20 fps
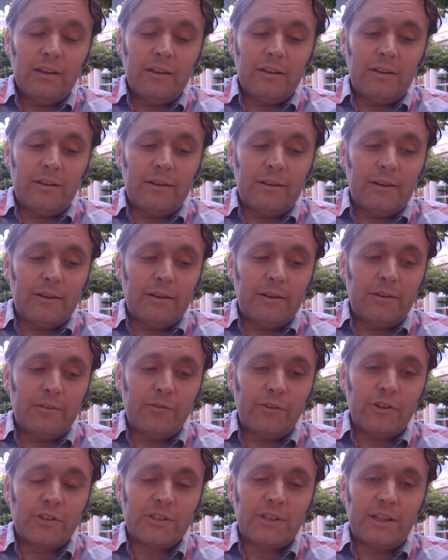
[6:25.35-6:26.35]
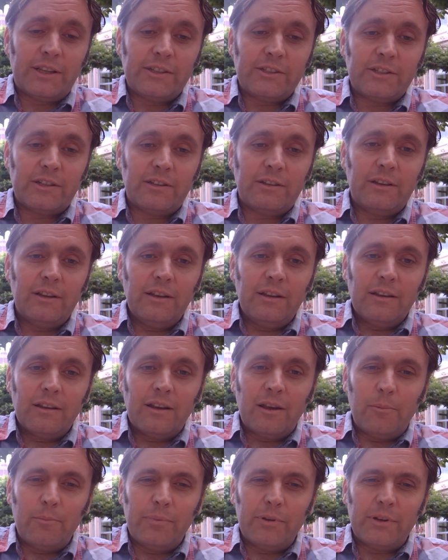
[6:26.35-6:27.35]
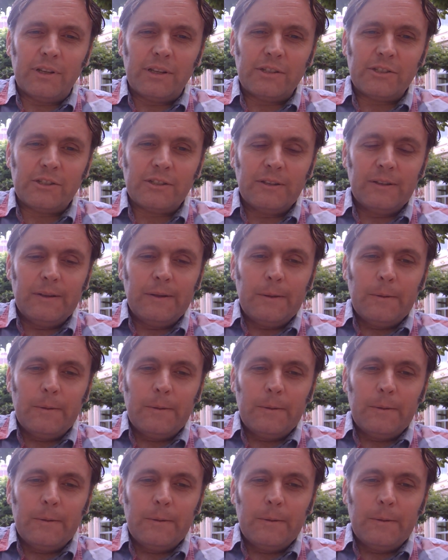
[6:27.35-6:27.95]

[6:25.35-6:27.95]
fertiliser companies,